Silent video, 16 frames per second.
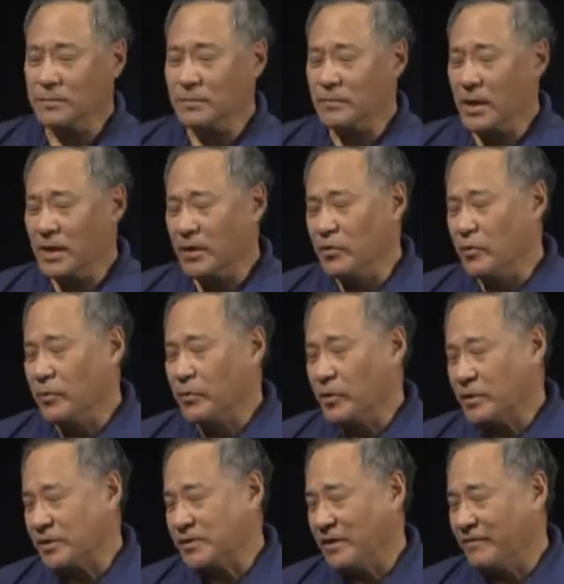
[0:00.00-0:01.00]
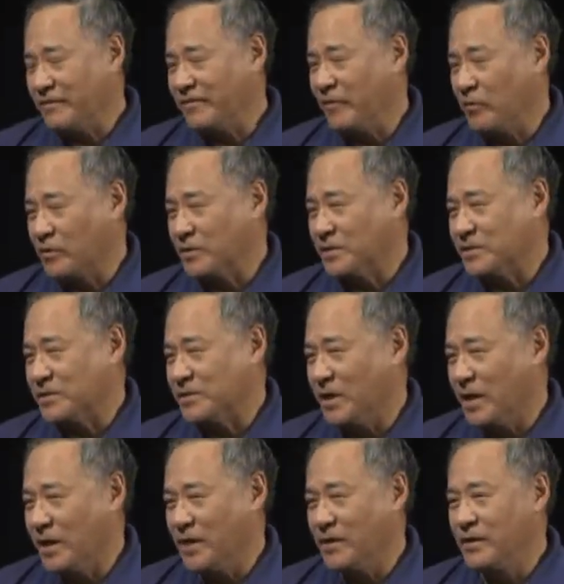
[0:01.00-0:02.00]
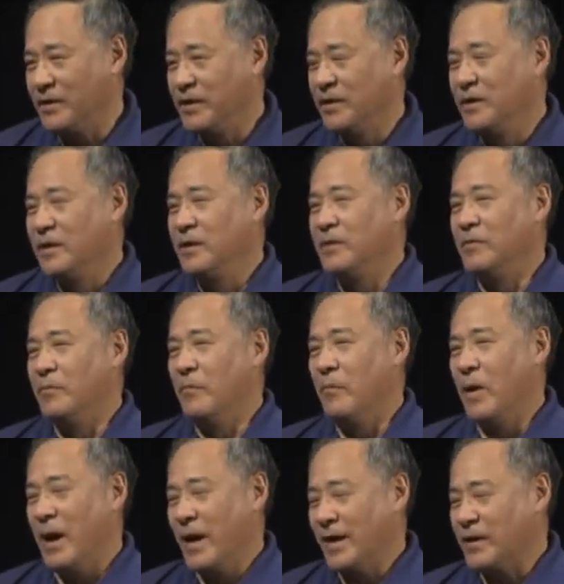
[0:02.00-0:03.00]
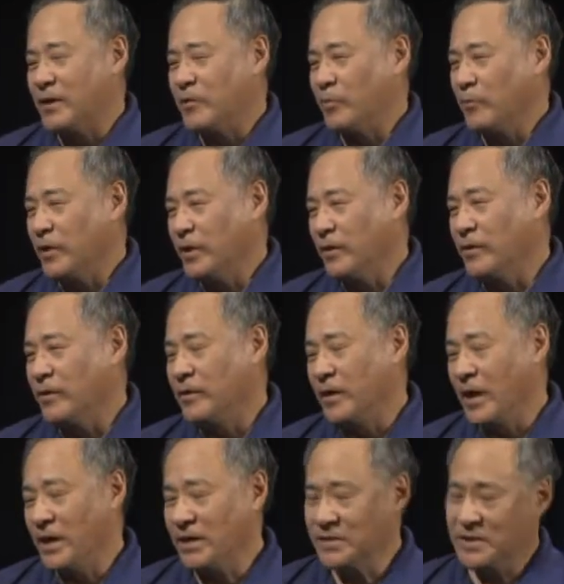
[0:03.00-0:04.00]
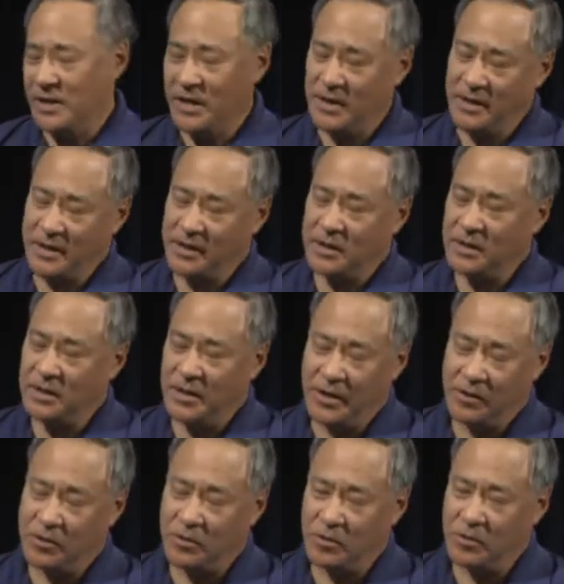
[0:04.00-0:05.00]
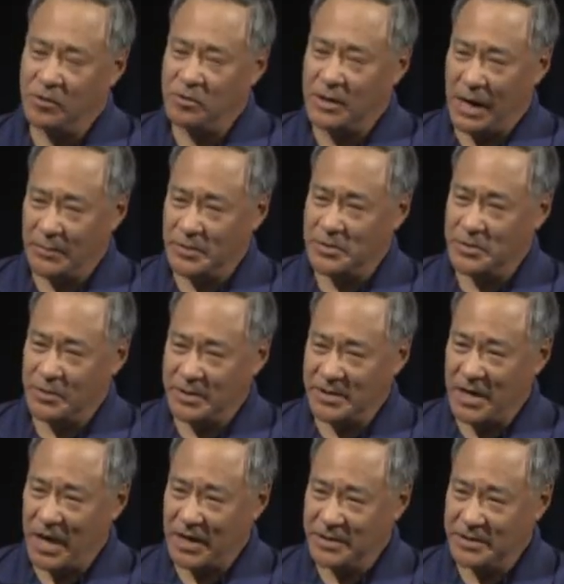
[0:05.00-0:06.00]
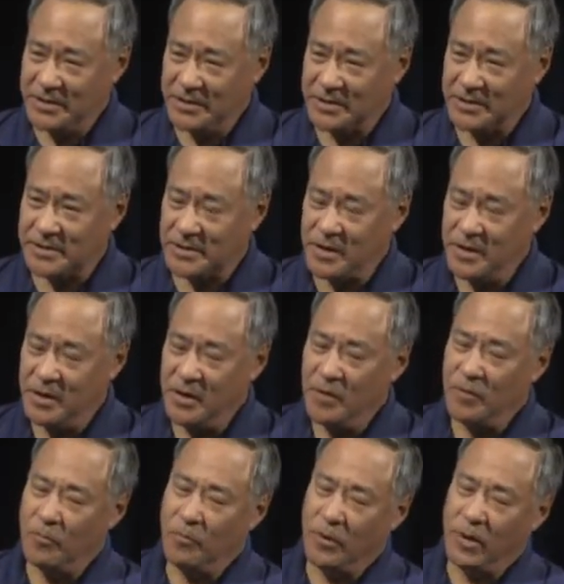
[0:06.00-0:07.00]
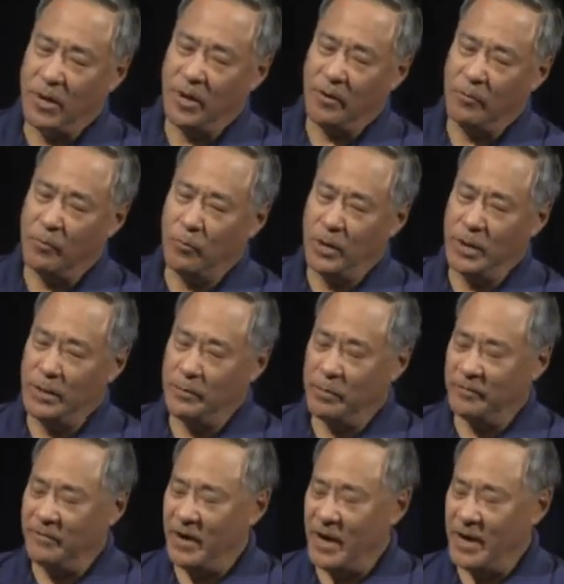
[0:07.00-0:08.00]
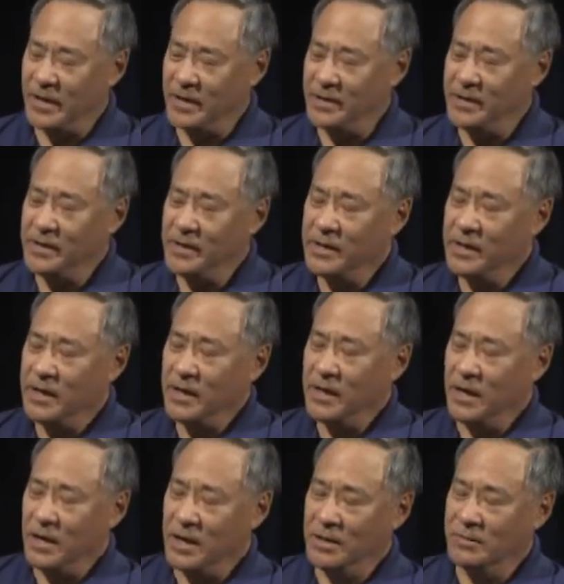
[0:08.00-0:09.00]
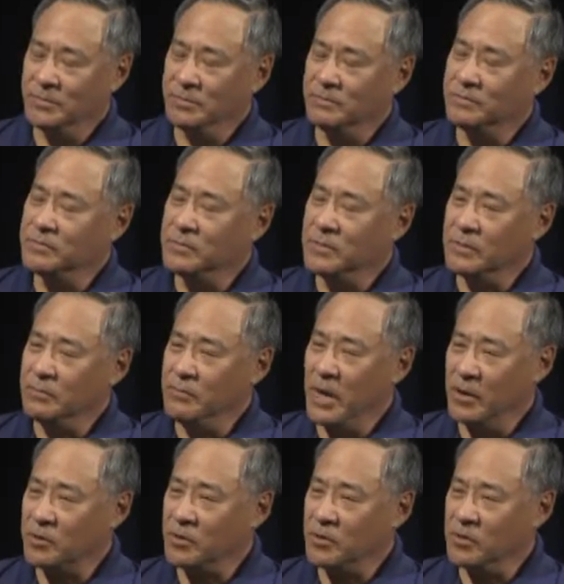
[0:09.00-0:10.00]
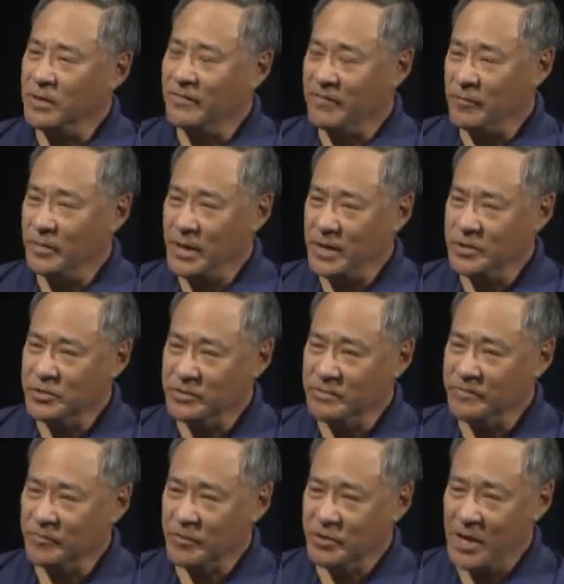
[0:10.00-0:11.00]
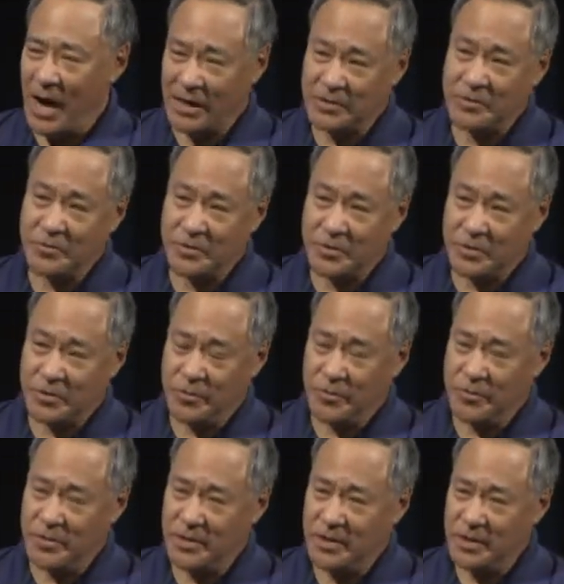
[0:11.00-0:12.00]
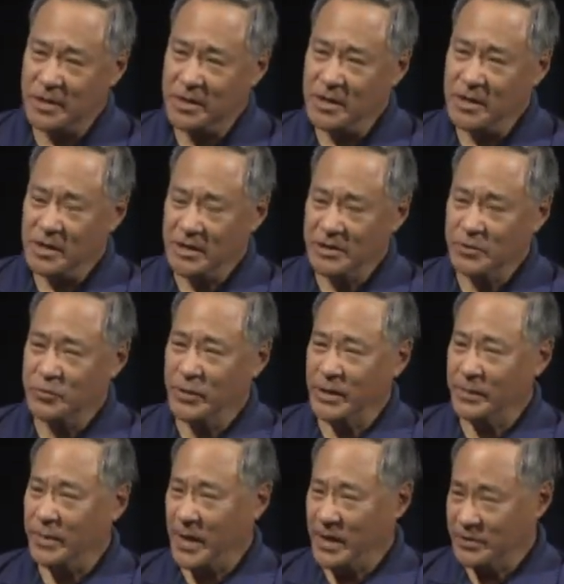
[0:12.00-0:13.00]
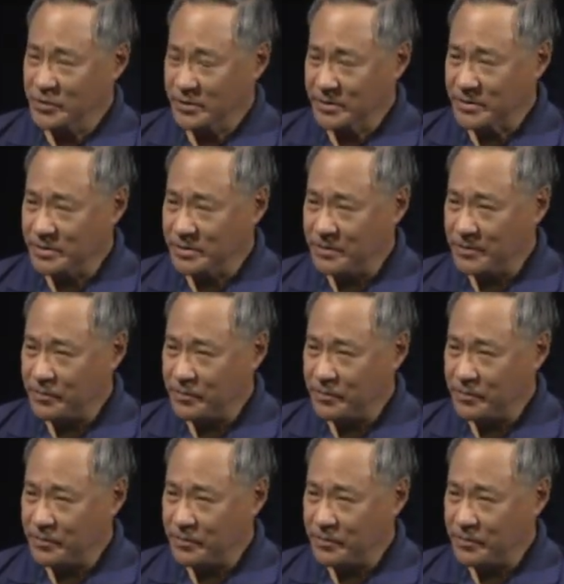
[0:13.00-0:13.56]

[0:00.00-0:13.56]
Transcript: my other books have focused on my career as a clinical laboratory scientist, where we provided um, medical information for doctors to use in treating patients.